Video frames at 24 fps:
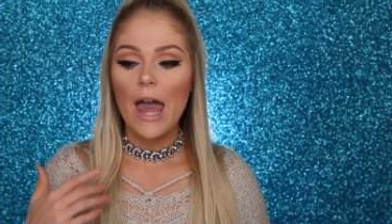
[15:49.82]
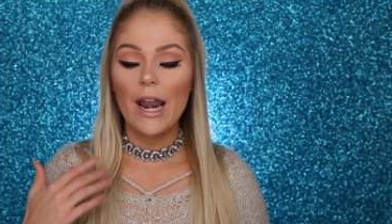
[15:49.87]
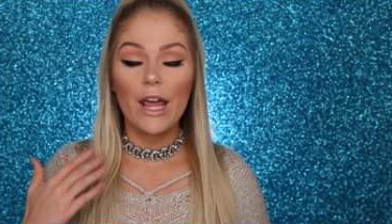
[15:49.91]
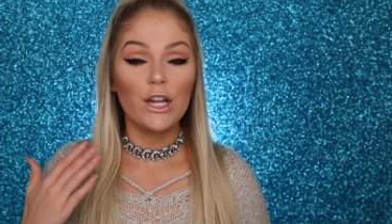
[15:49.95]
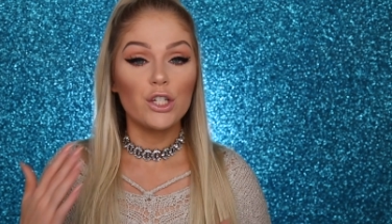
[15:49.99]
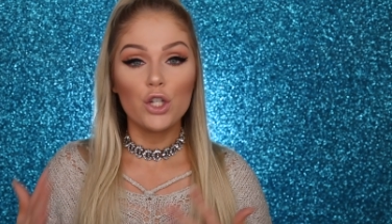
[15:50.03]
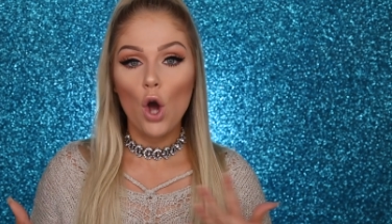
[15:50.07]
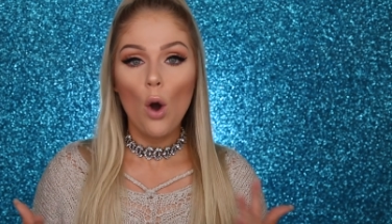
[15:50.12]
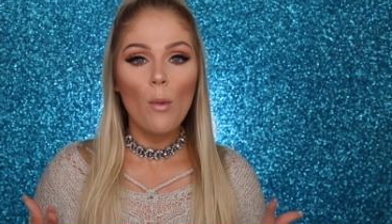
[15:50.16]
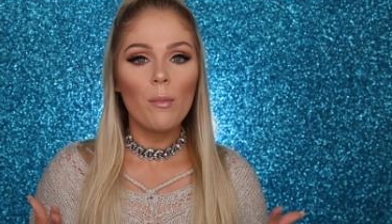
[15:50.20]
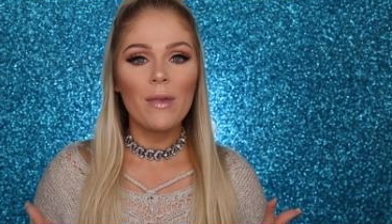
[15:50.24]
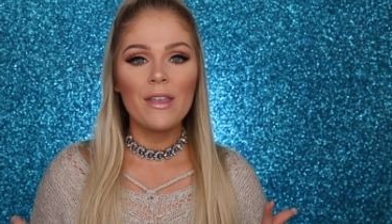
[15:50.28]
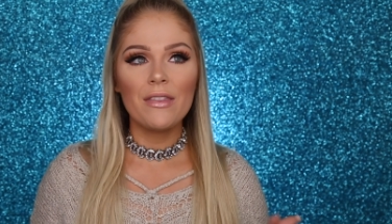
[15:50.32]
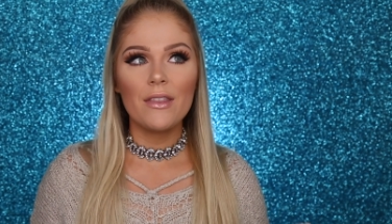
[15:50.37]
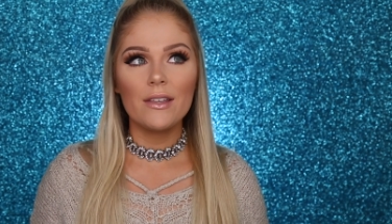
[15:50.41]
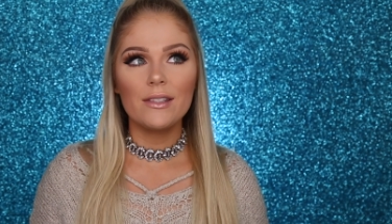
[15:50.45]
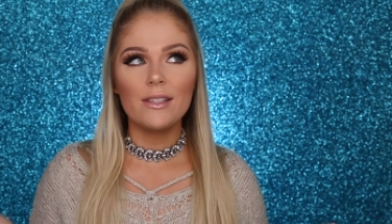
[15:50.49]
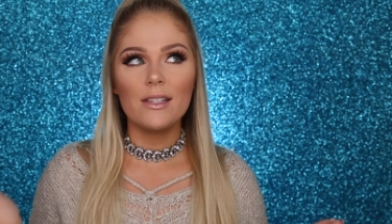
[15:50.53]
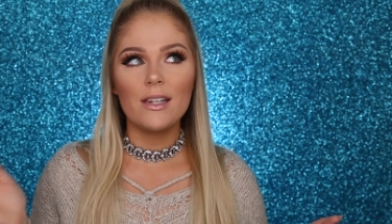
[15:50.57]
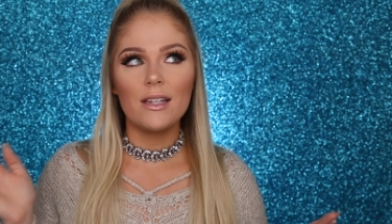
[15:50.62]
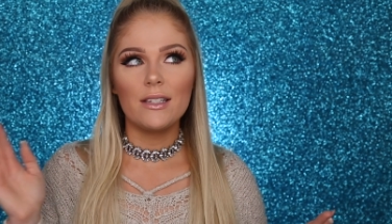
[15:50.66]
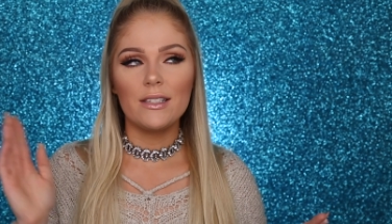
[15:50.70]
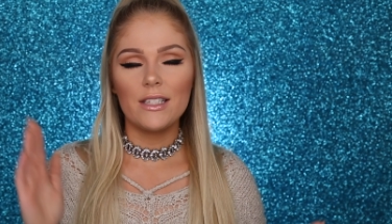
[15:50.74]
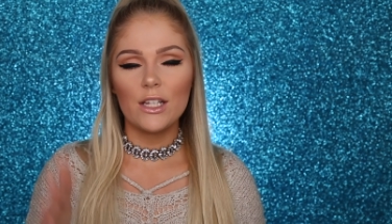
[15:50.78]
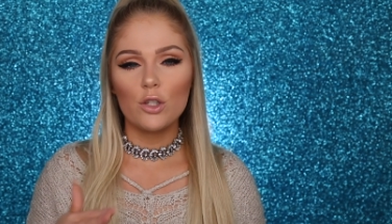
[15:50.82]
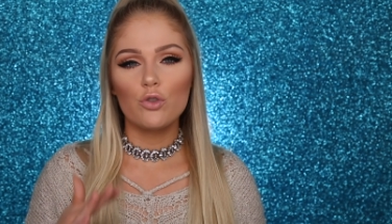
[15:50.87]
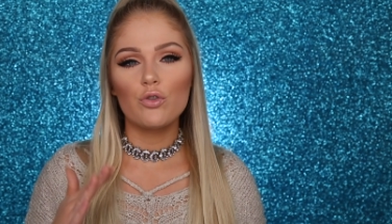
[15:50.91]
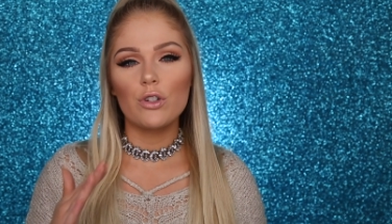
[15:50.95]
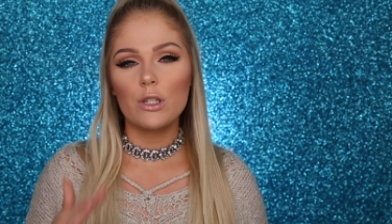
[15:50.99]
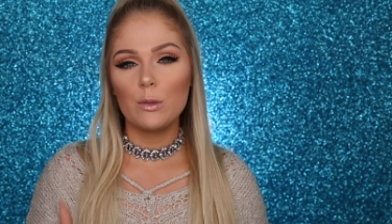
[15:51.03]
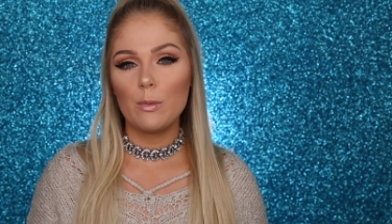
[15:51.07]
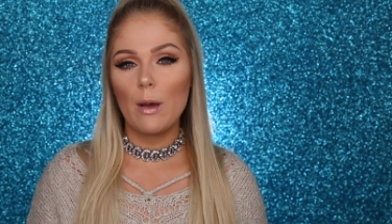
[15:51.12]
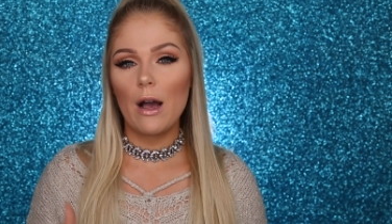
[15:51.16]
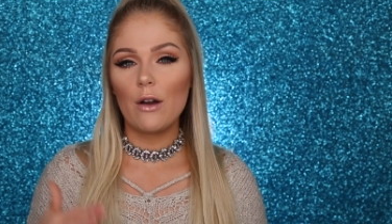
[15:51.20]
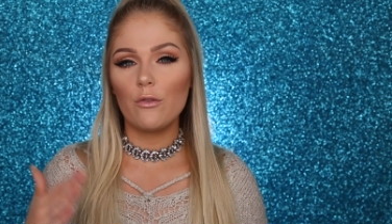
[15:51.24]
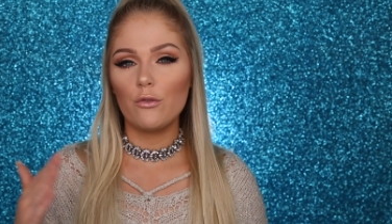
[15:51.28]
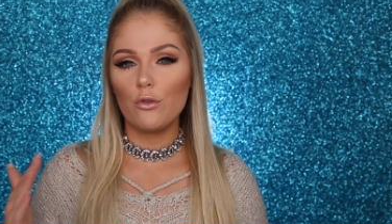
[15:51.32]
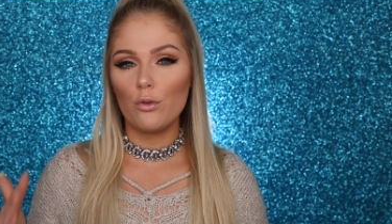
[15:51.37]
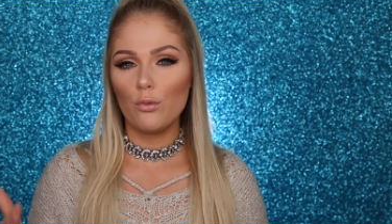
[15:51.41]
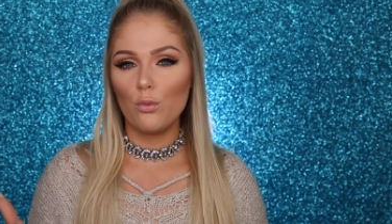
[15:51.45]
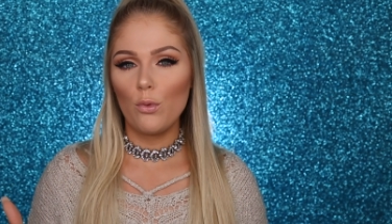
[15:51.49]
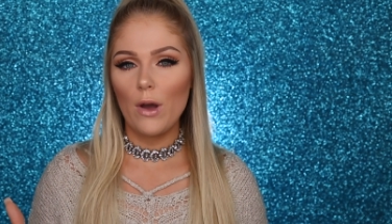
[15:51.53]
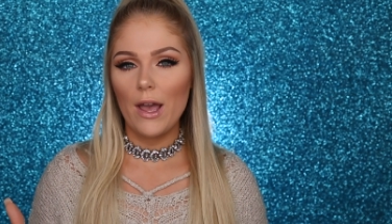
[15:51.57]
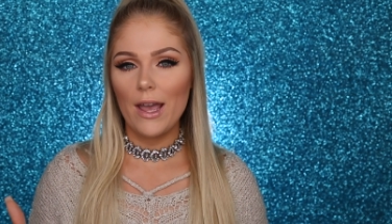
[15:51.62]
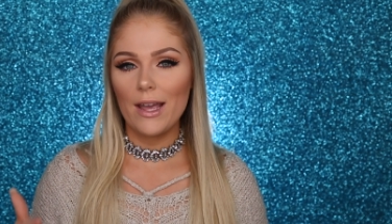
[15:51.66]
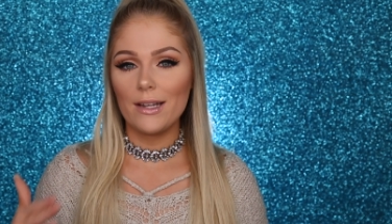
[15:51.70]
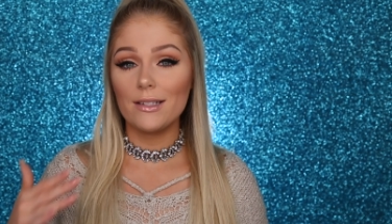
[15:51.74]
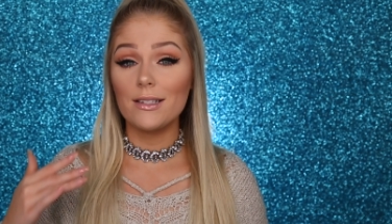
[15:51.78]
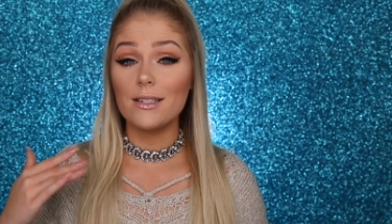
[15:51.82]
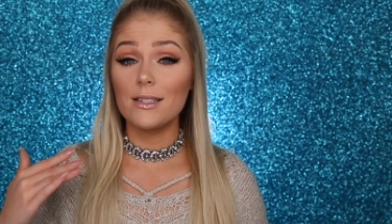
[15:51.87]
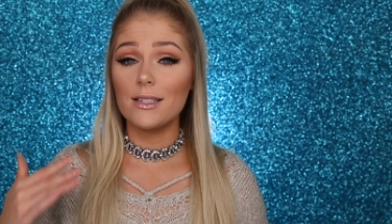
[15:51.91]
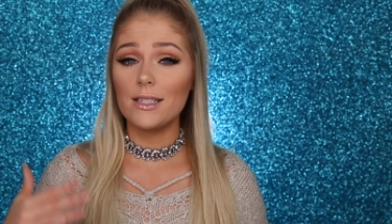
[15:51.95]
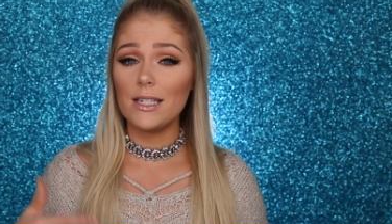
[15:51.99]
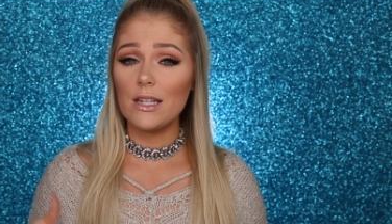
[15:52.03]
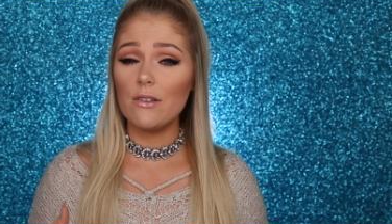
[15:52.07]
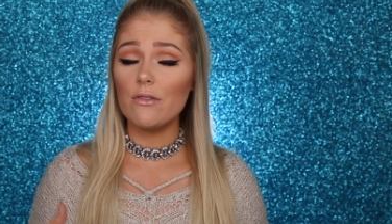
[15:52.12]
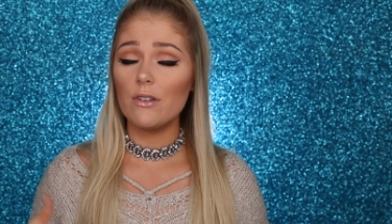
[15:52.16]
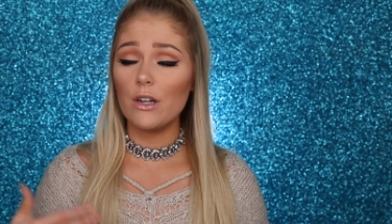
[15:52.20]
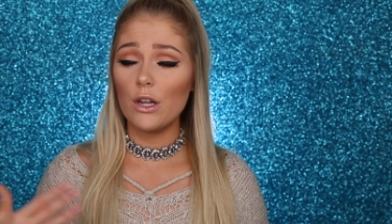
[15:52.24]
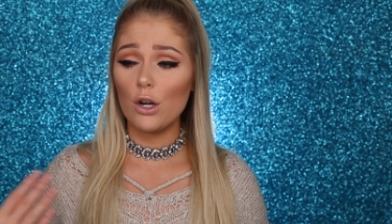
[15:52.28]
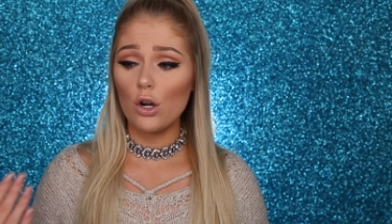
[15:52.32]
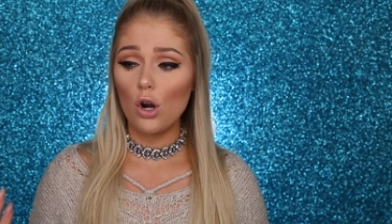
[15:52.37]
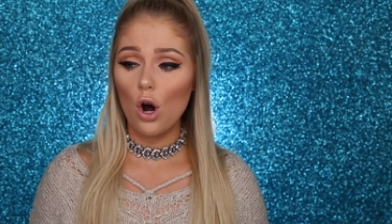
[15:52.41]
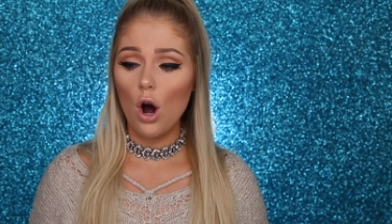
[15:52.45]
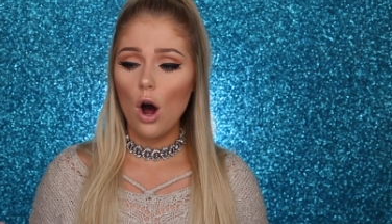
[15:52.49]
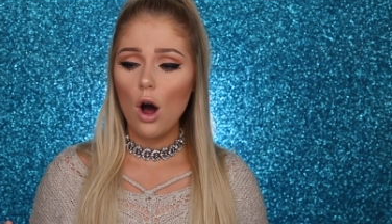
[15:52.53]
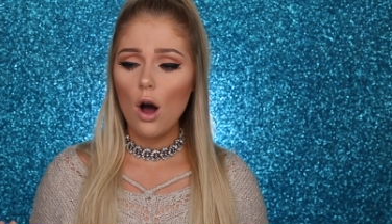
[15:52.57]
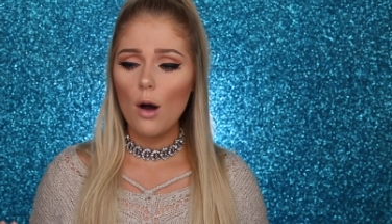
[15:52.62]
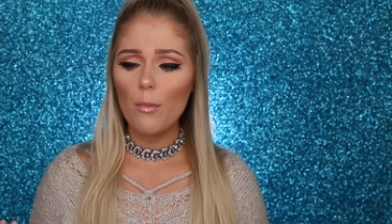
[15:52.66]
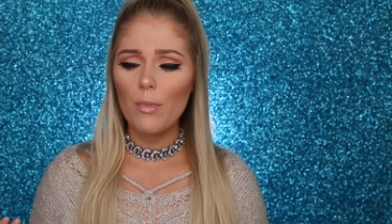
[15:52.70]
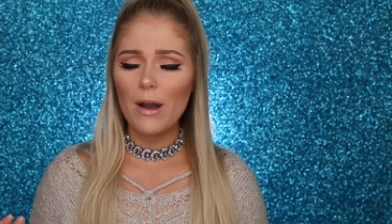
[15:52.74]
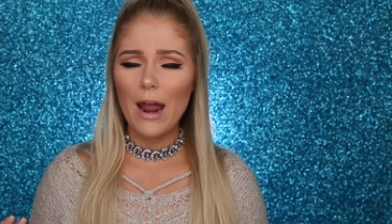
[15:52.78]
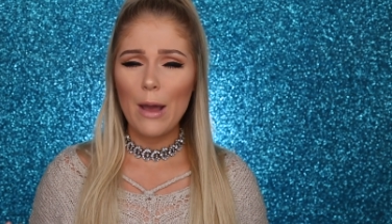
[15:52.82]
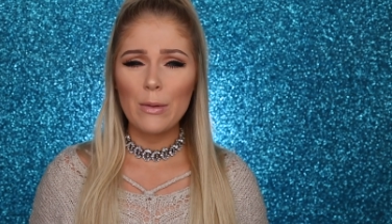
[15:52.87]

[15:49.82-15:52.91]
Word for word: and I don't mean this in a disrespectful way to Steven at all,